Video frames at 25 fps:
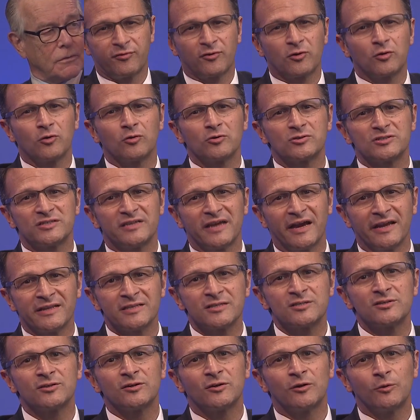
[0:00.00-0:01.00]
Of course, the
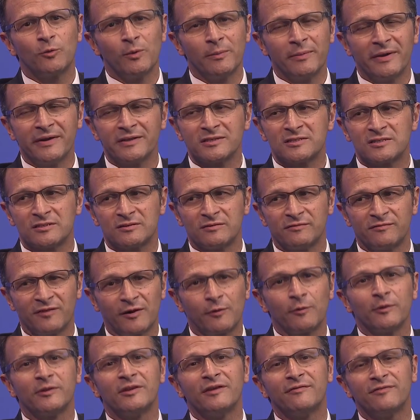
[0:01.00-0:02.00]
answer remains
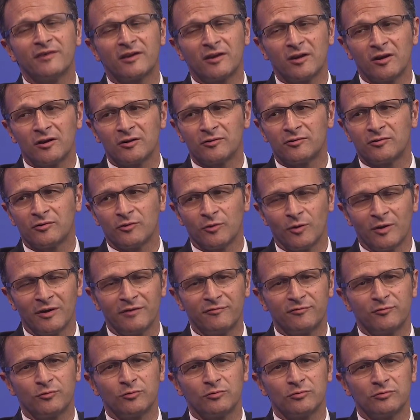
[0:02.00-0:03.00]
very difficult. You
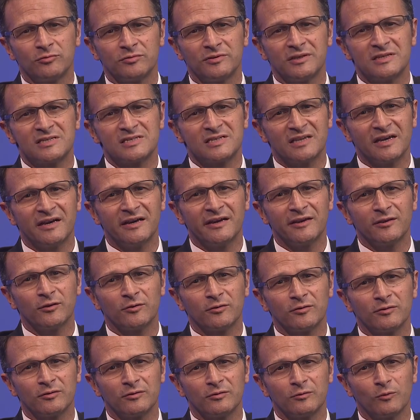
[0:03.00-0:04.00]
have to decide
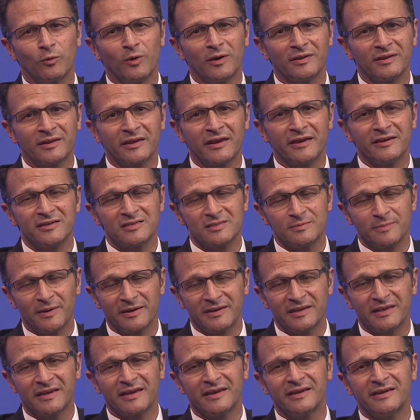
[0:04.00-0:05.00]
on one case
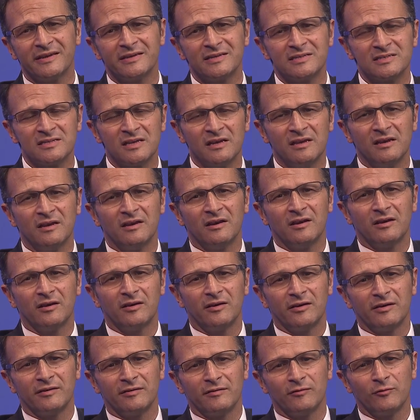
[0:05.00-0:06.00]
by case.
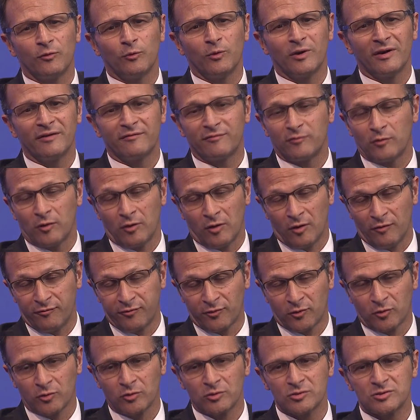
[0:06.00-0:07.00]
We have,
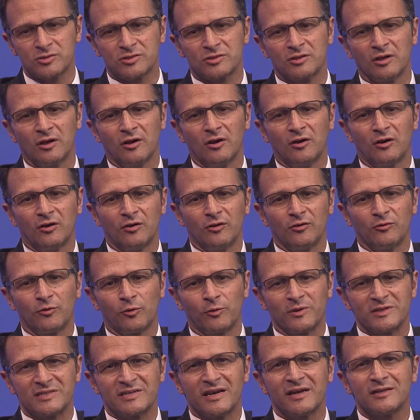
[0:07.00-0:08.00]
of course, the
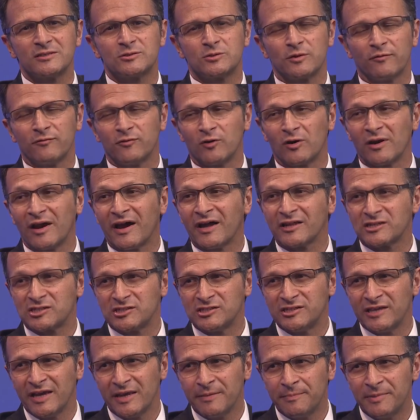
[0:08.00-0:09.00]
results of the large
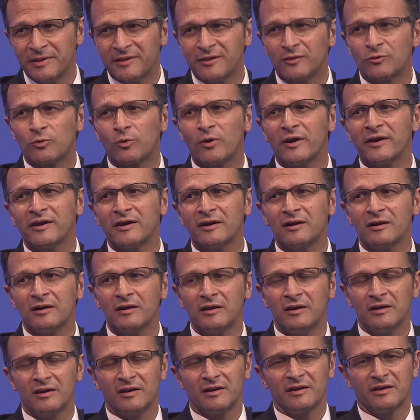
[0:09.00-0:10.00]
DAPT trial
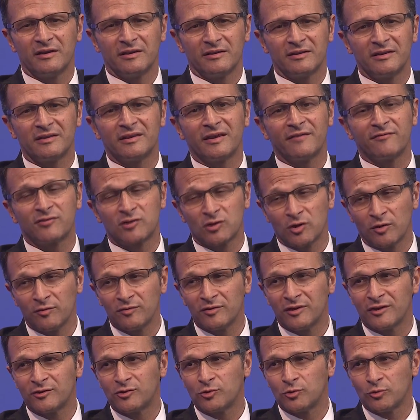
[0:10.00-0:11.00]
that have
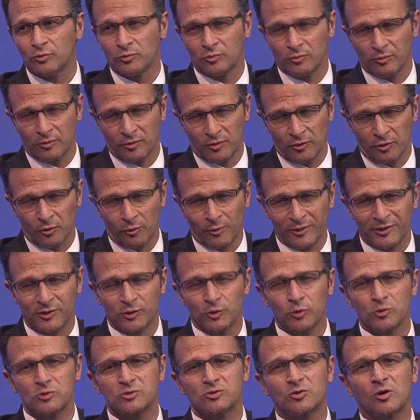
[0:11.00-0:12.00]
shown that you
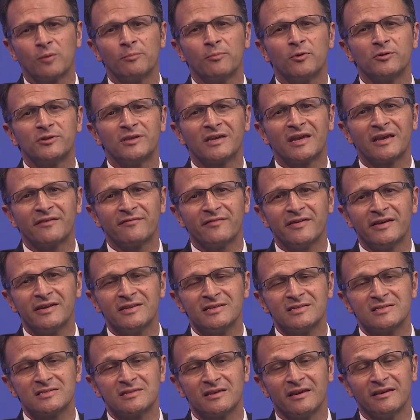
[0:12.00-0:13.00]
reduce thrombotic
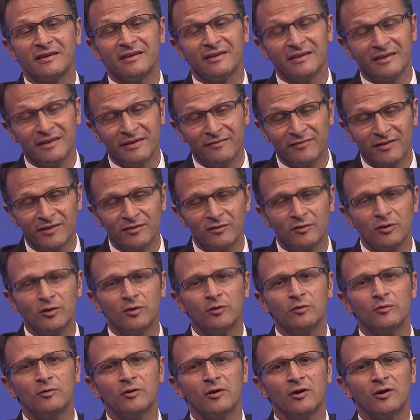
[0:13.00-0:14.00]
events, even
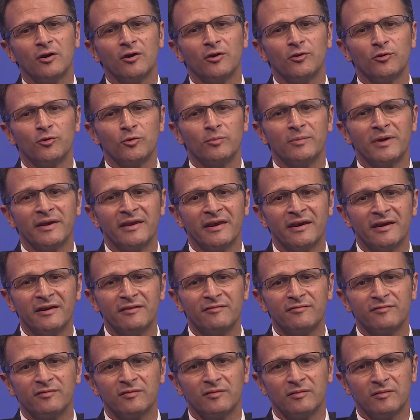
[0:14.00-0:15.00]
though you may
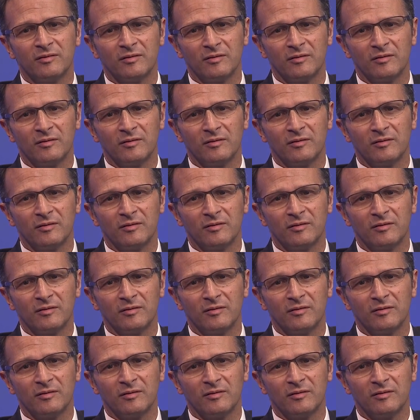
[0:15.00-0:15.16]
have